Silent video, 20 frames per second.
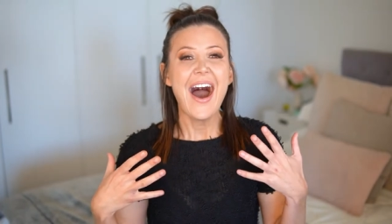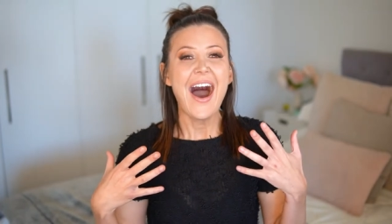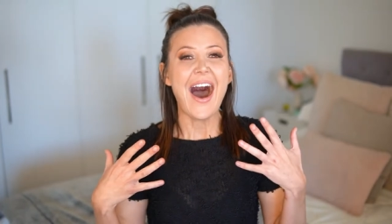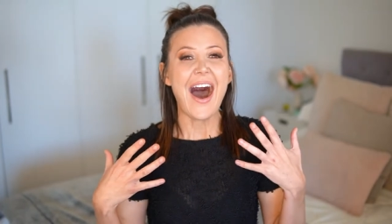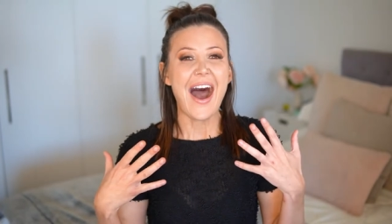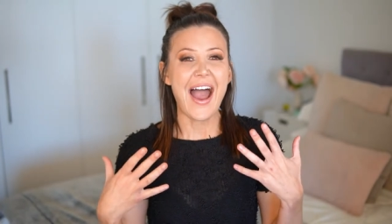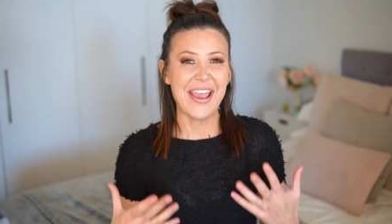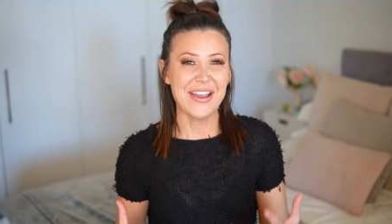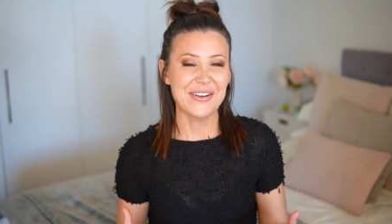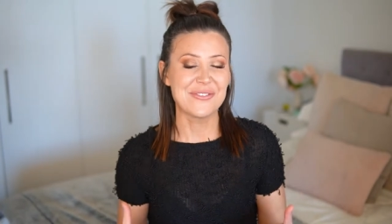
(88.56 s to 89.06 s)

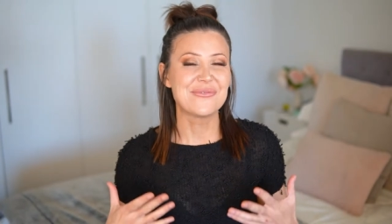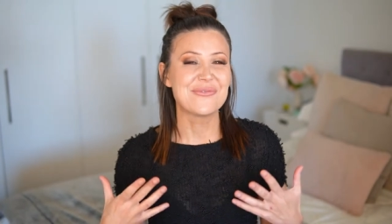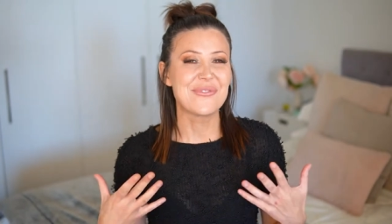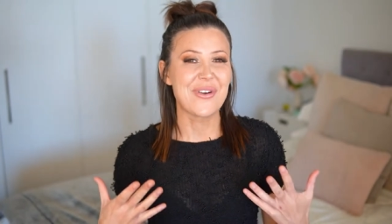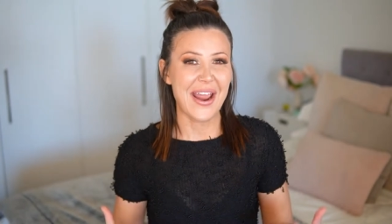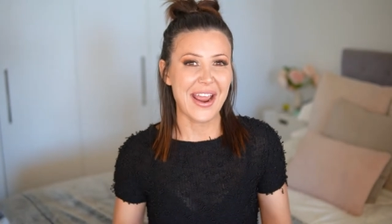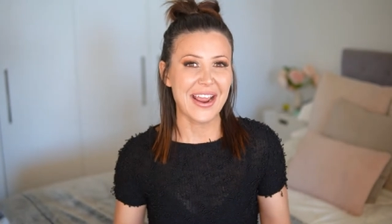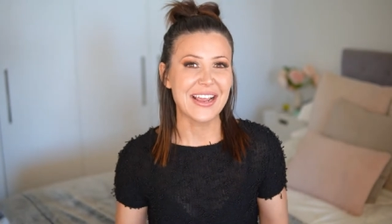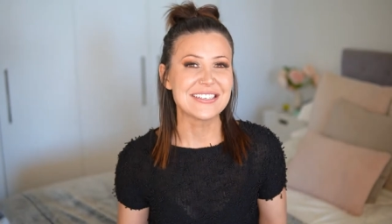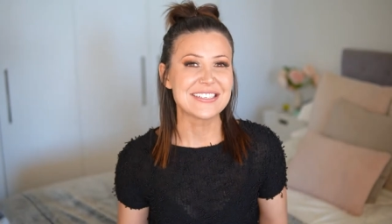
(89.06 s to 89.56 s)
I had
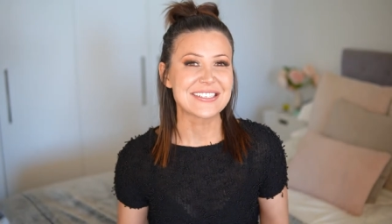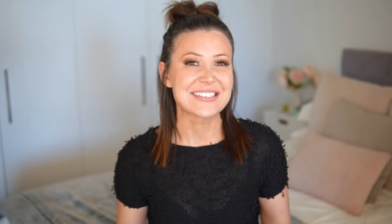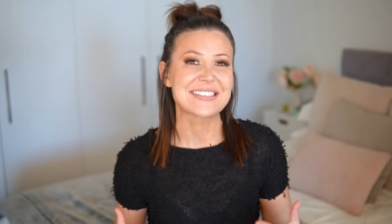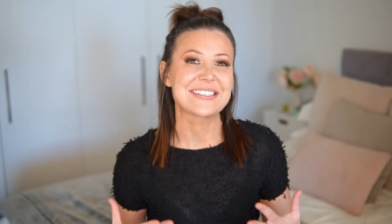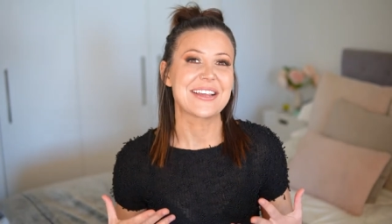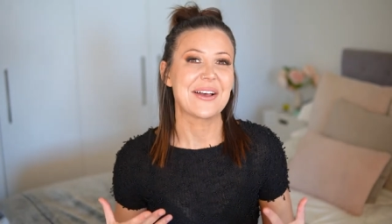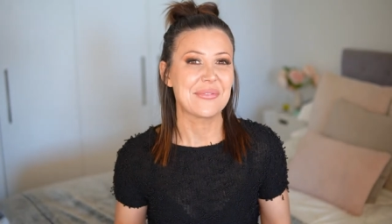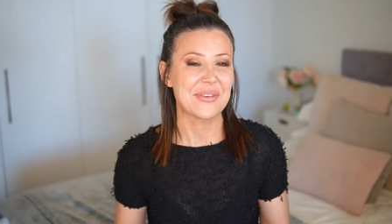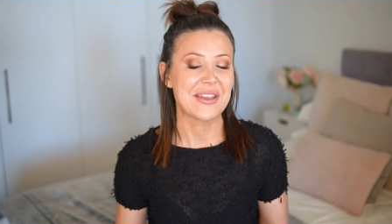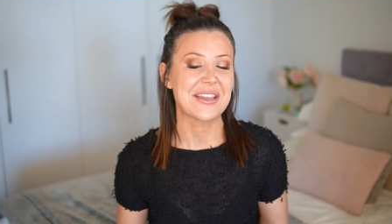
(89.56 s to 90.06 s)
read
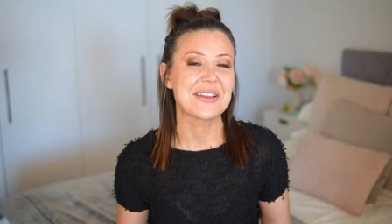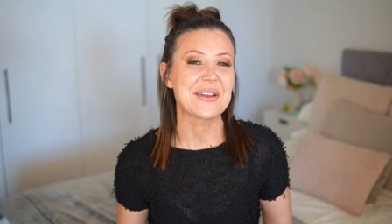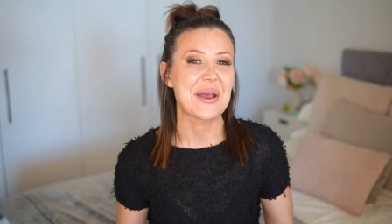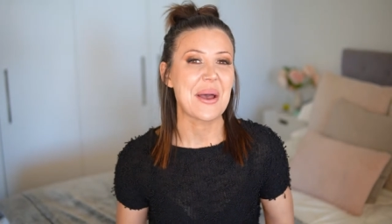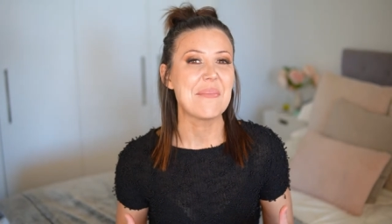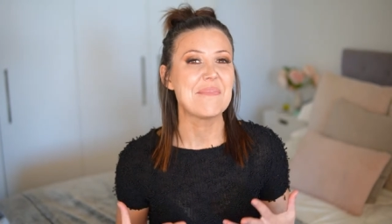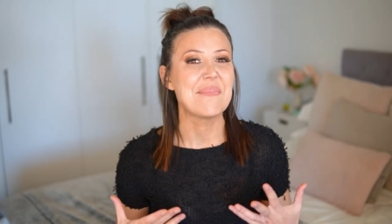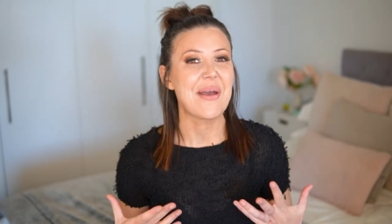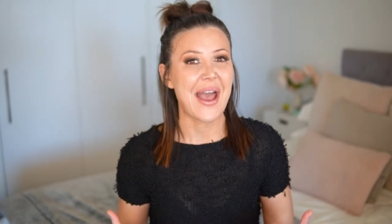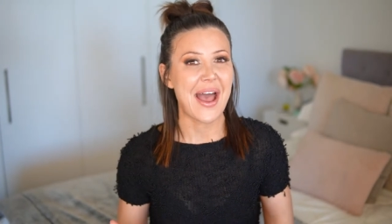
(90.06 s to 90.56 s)
something
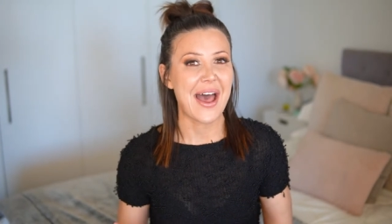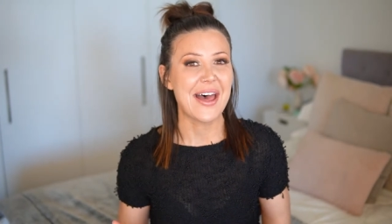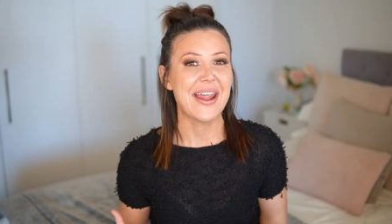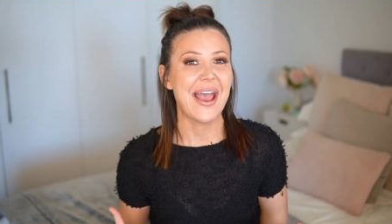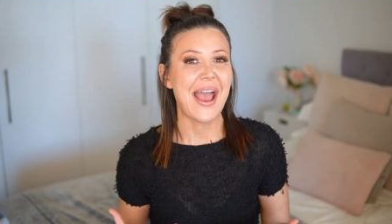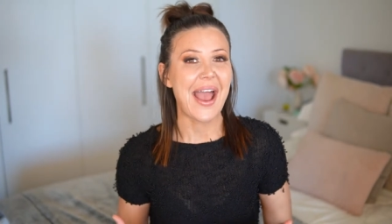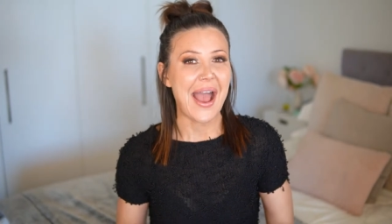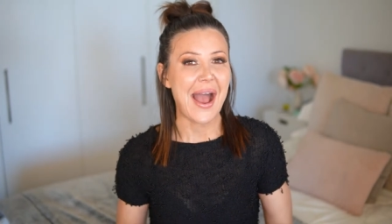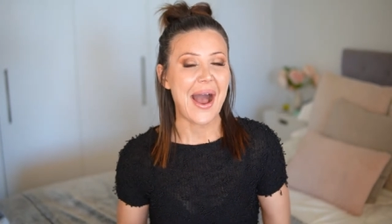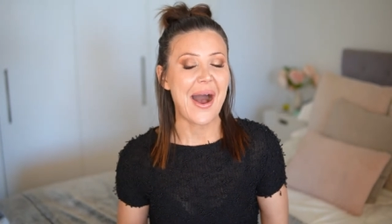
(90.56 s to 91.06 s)
about
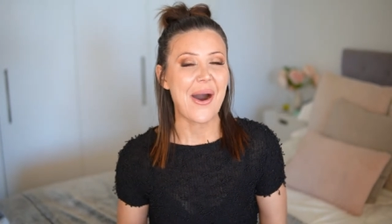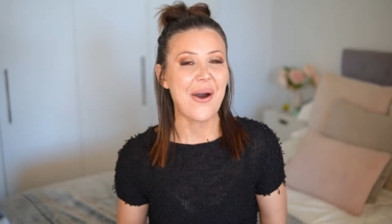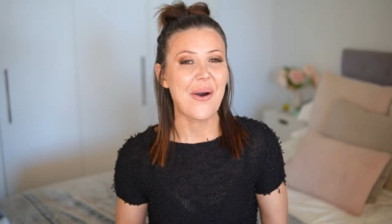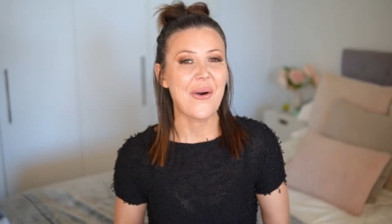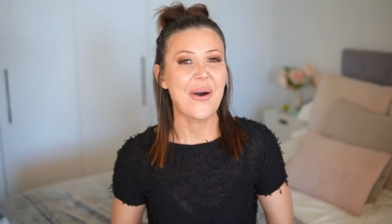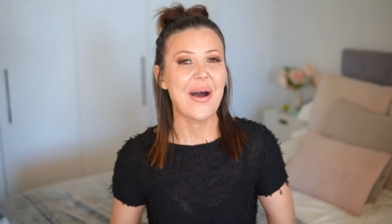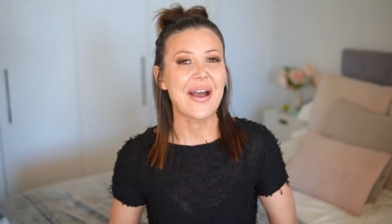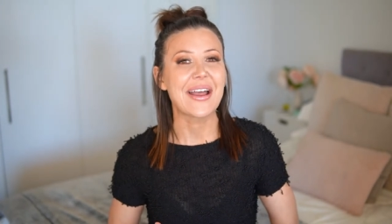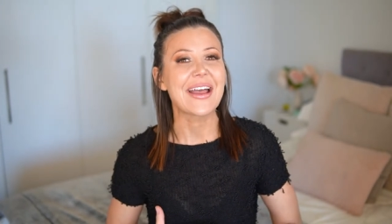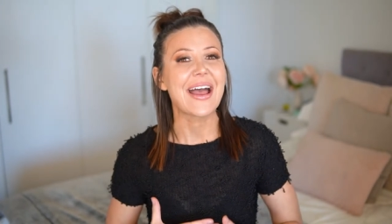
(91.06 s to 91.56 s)

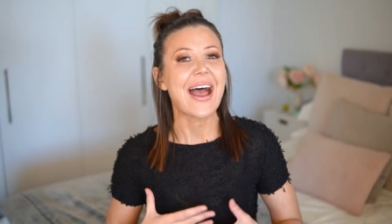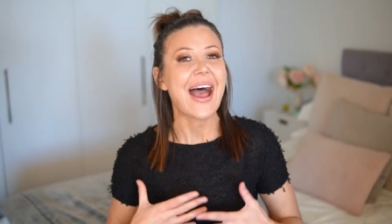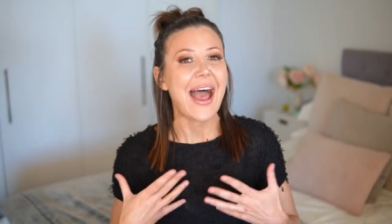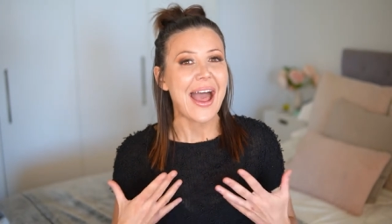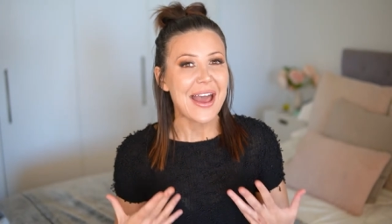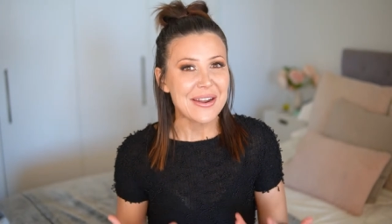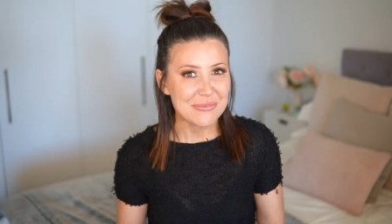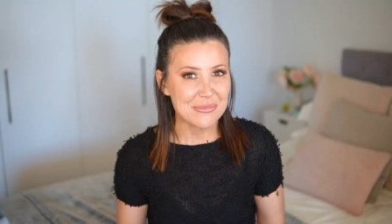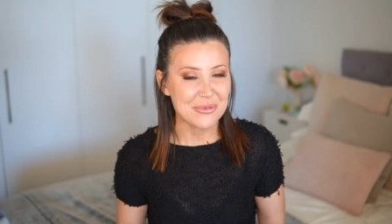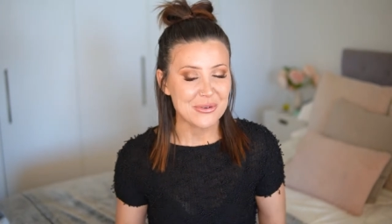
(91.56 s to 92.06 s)
how
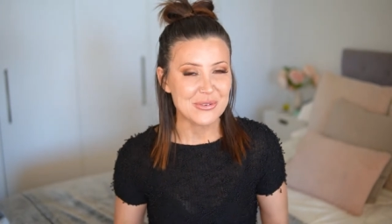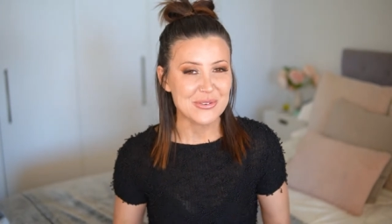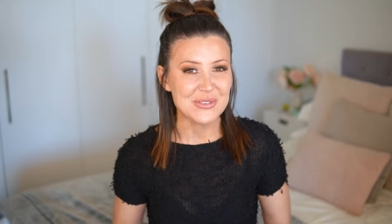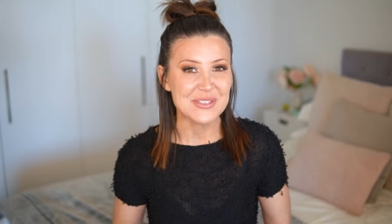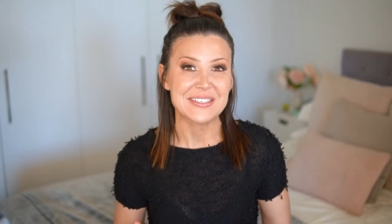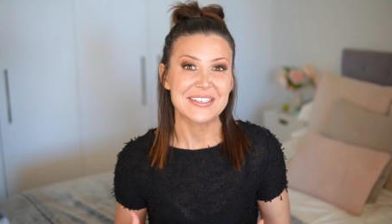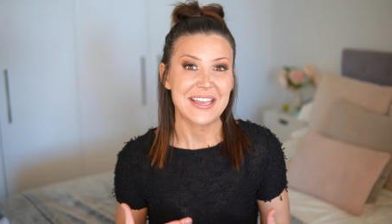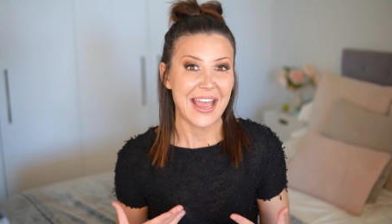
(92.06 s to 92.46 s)
animals,